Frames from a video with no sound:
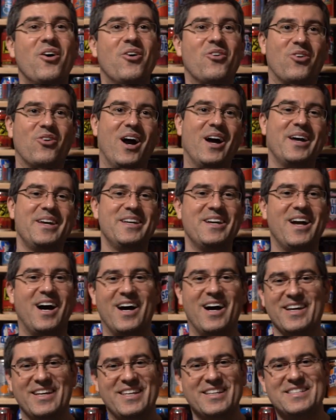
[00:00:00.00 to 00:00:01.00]
Ryan,
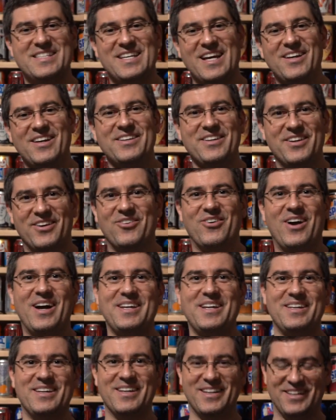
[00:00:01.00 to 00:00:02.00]
I can tell you're
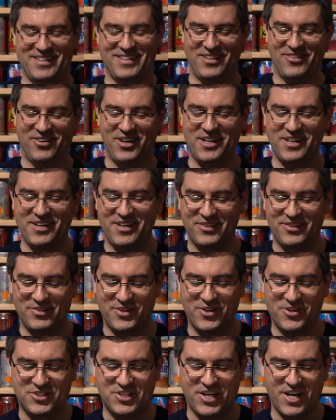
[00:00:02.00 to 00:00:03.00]
ready to
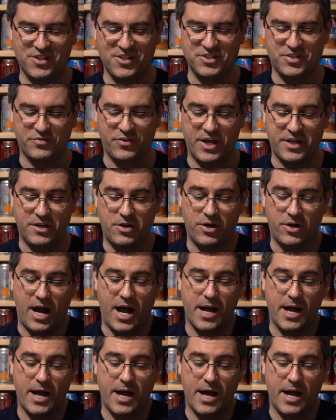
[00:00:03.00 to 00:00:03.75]
throw a challenge flag here.